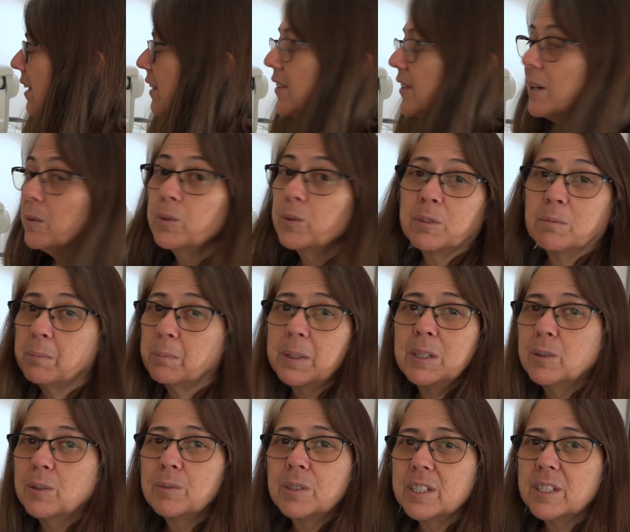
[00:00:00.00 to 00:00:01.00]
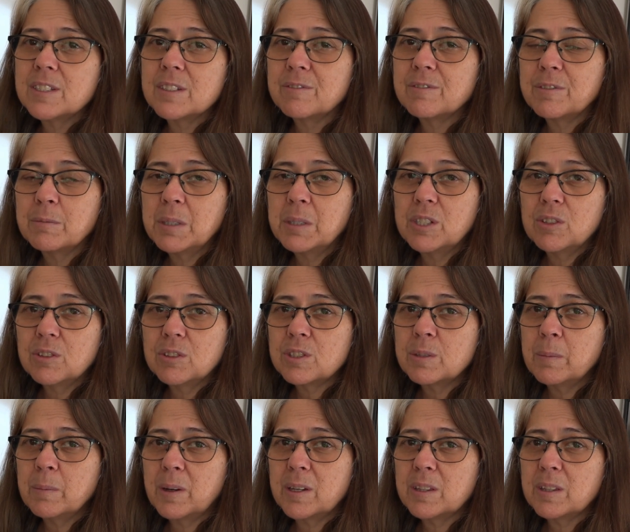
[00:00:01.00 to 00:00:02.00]
That wouldn't be a reason for me not
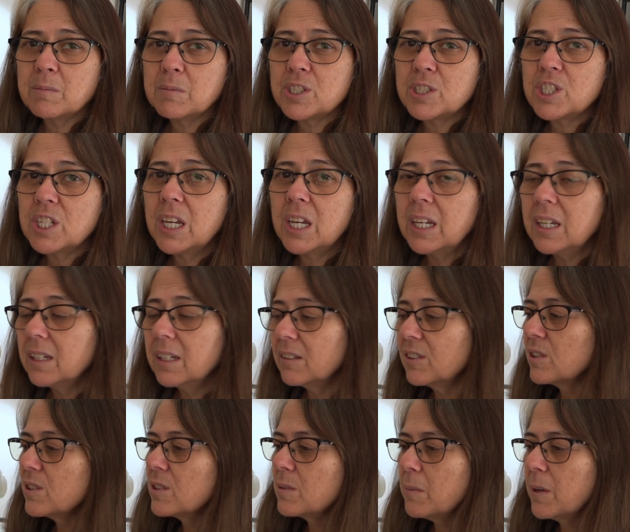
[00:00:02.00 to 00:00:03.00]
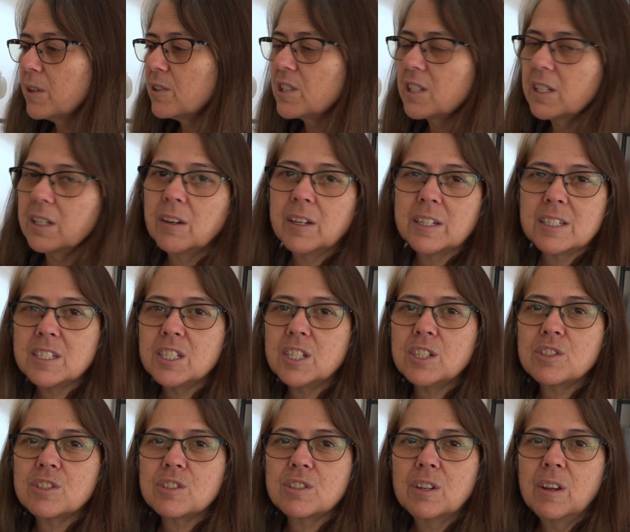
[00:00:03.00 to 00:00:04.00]
to buy the machine, because mostly I
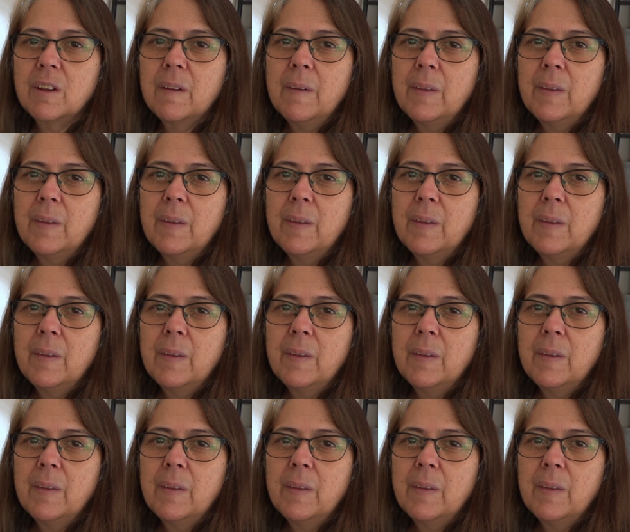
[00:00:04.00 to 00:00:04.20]
stitch